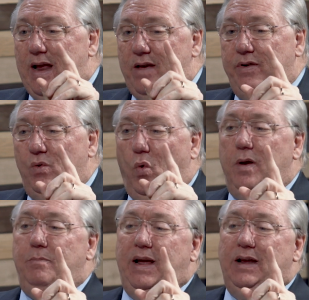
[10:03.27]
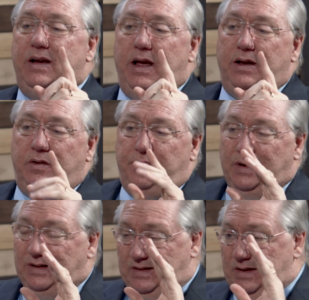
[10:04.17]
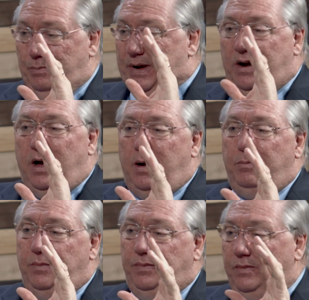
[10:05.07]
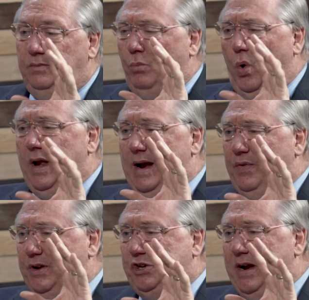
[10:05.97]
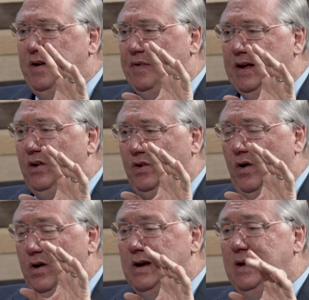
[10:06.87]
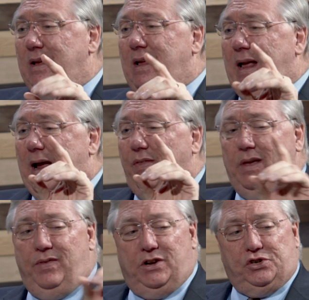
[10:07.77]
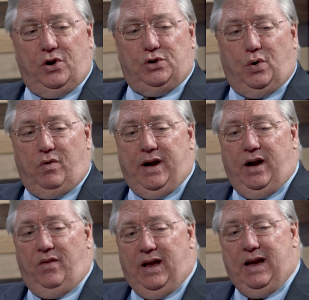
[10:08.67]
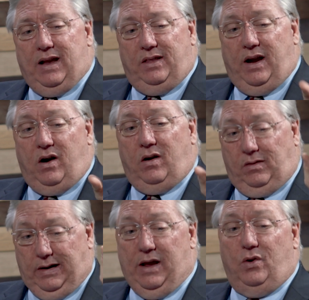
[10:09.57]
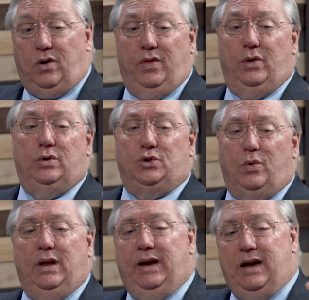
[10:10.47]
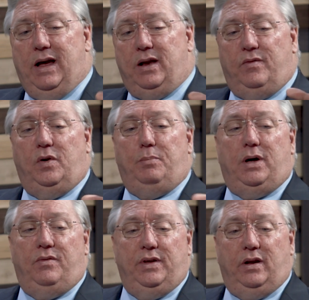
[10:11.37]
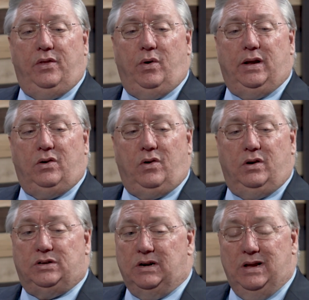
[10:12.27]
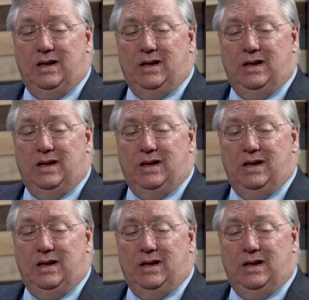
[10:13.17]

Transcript: having one man kind of become more like the chief elder and then this church over here, they had their elder that was really kind of above the other elders.